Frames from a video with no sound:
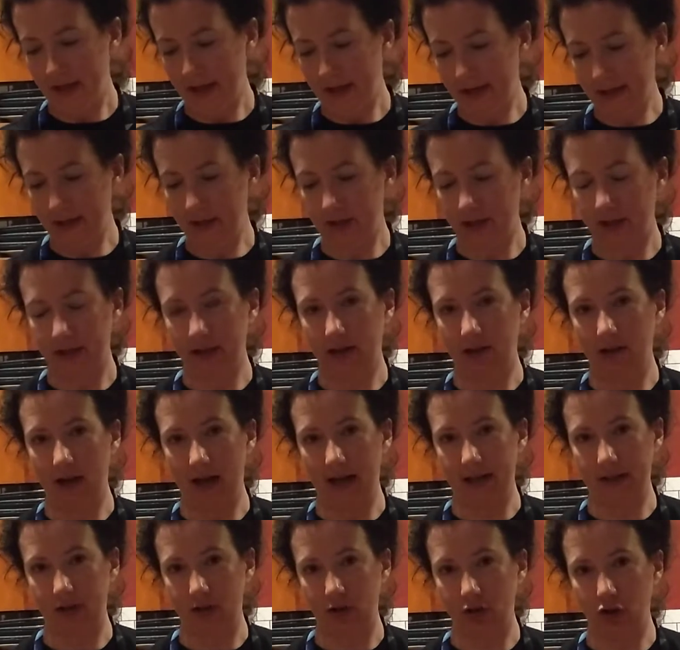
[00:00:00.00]
into the
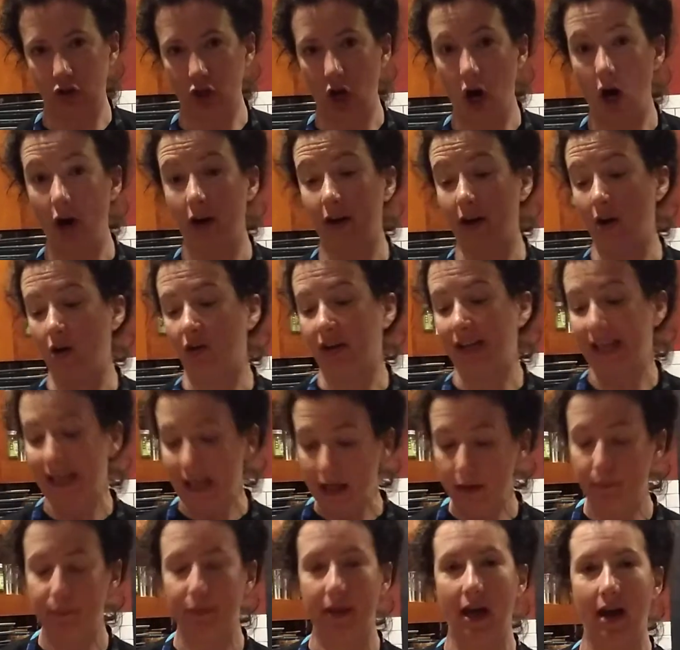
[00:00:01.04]
glass or jar, and I'll
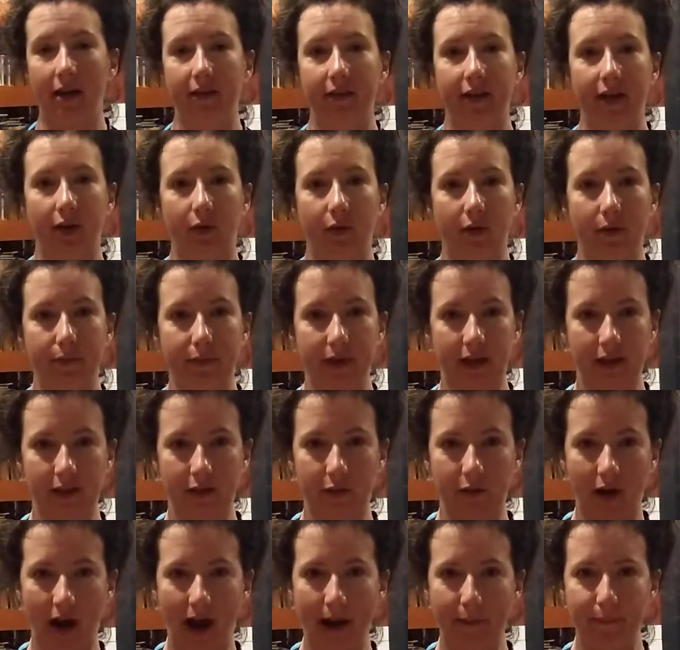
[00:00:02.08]
keep that liquid, because
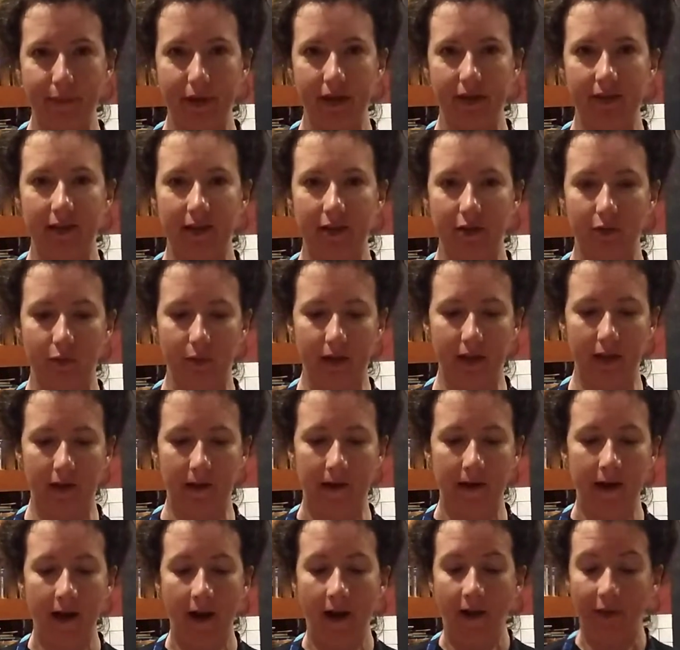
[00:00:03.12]
what happens is when
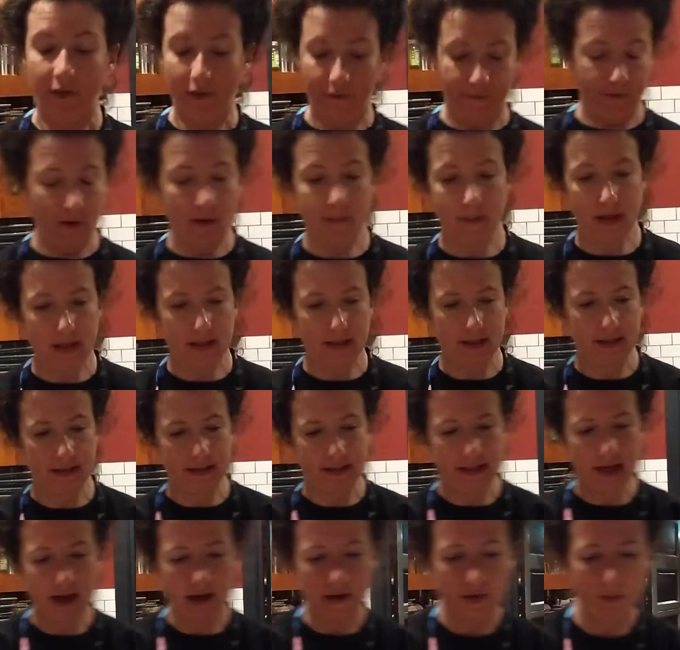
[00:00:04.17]
the ferment is
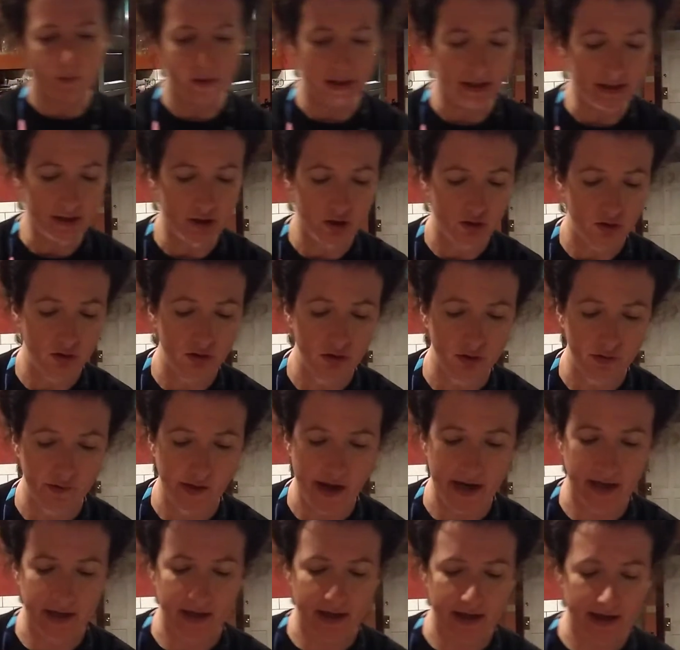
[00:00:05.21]
done, when it's to your
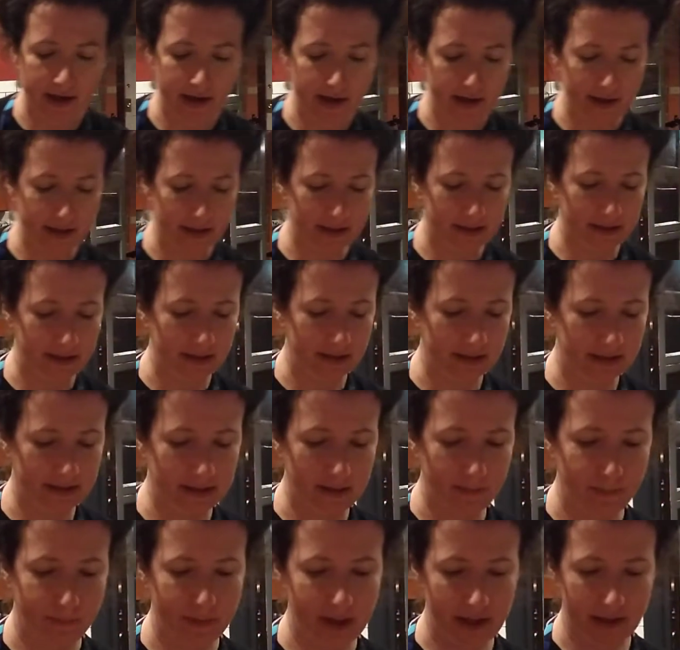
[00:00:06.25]
liking, it's as
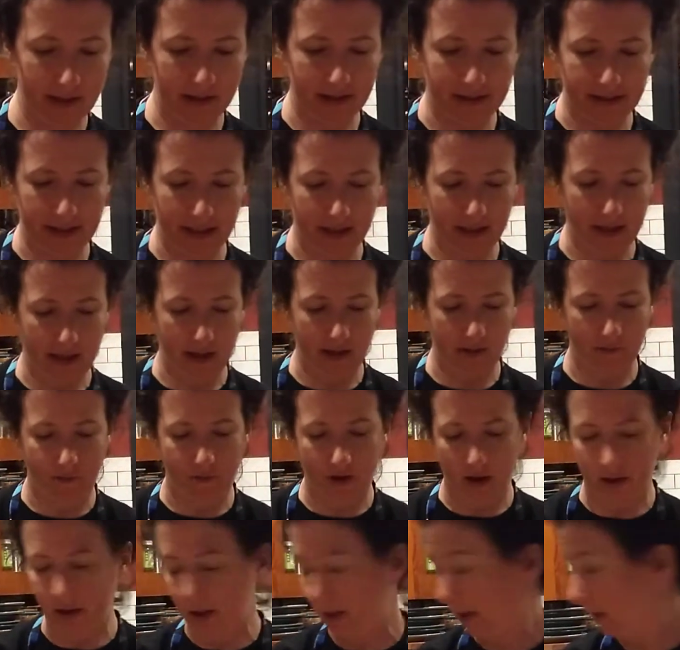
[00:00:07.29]
zippy and zingy and
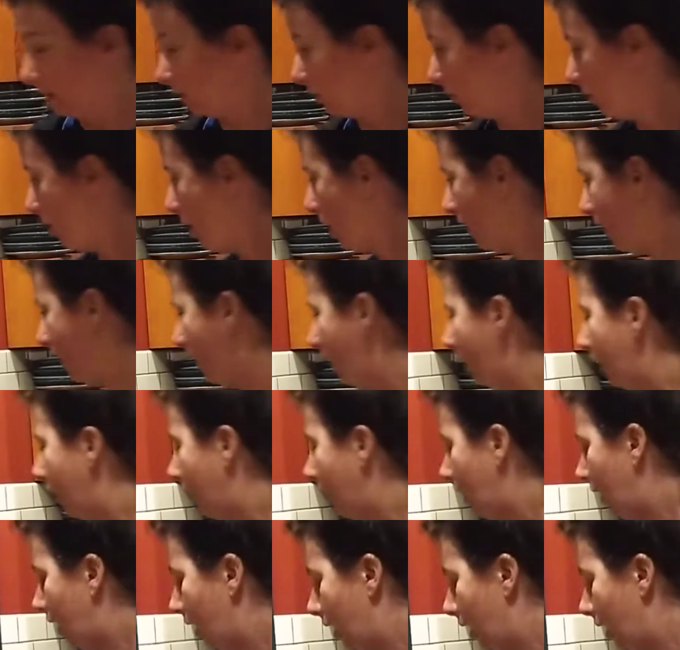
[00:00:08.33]
funky as you want it,